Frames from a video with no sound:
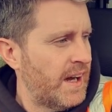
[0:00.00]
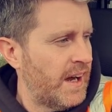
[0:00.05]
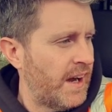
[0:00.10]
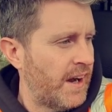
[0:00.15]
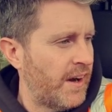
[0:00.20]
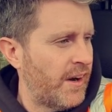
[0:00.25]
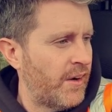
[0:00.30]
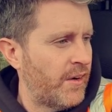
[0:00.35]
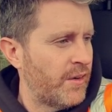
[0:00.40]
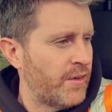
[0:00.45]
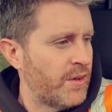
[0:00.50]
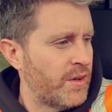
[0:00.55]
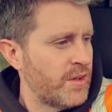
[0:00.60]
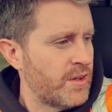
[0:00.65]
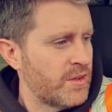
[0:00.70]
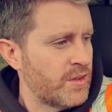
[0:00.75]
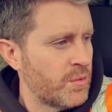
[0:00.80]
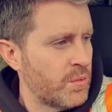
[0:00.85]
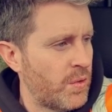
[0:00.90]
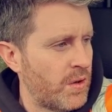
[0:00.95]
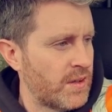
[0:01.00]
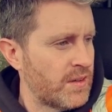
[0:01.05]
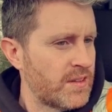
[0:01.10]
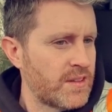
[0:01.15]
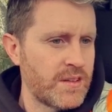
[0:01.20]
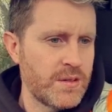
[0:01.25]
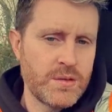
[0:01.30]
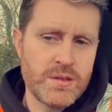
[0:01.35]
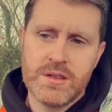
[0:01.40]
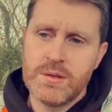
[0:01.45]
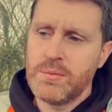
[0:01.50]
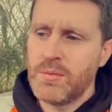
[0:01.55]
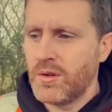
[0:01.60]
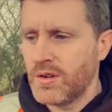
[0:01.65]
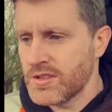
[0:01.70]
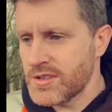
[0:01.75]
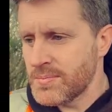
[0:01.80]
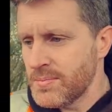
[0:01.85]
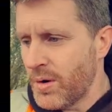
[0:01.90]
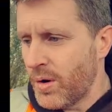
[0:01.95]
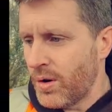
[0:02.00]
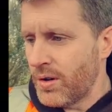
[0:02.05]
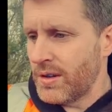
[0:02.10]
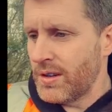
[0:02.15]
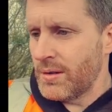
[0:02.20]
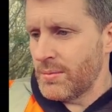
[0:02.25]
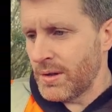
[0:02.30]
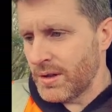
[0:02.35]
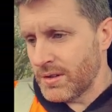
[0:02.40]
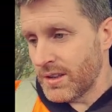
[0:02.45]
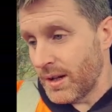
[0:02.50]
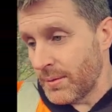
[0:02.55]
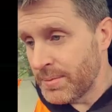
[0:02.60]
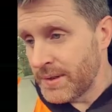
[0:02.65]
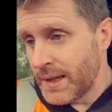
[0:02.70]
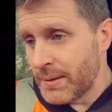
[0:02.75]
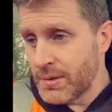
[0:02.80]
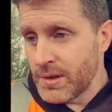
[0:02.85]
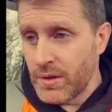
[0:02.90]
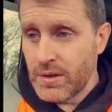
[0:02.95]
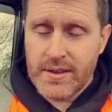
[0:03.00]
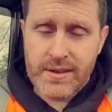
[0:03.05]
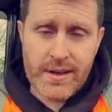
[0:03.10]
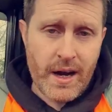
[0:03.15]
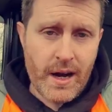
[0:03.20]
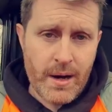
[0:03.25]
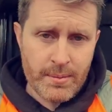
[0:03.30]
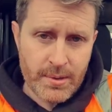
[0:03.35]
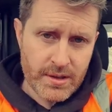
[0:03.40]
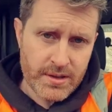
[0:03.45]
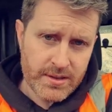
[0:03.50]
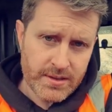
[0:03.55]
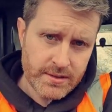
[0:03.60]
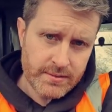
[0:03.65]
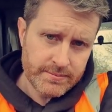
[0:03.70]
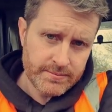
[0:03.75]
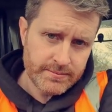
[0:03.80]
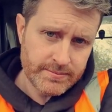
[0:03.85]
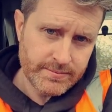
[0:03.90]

are the ones doing the most moaning about not being able to go to Starbucks